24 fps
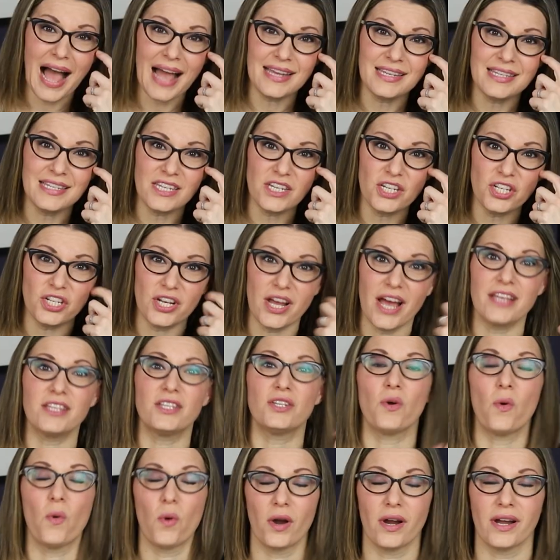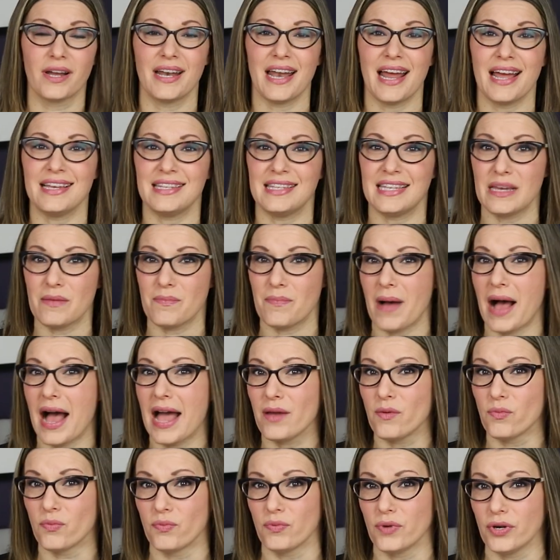I suggest organizing
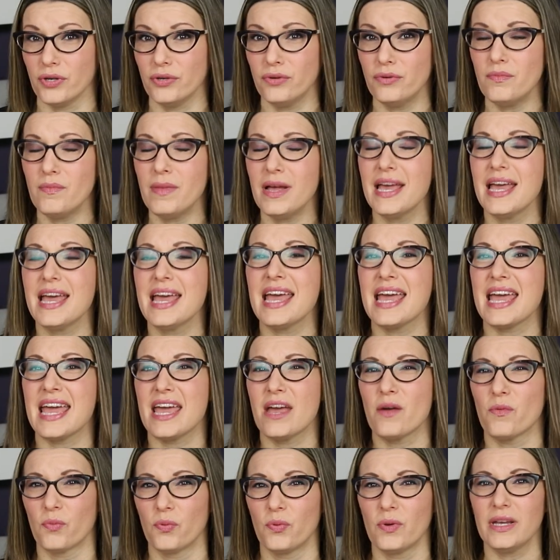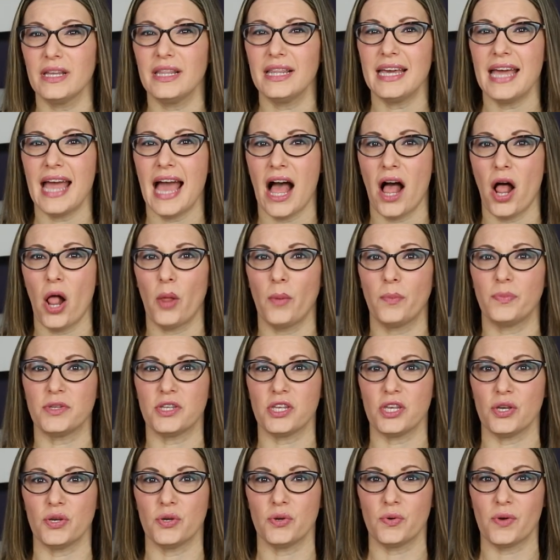by room. It really
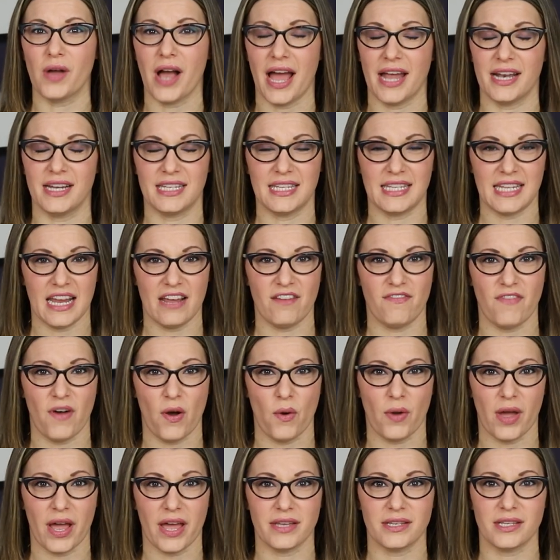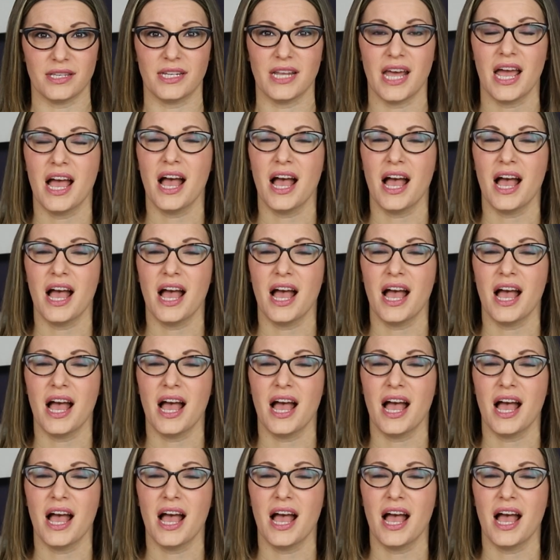helps you kind of stay focused.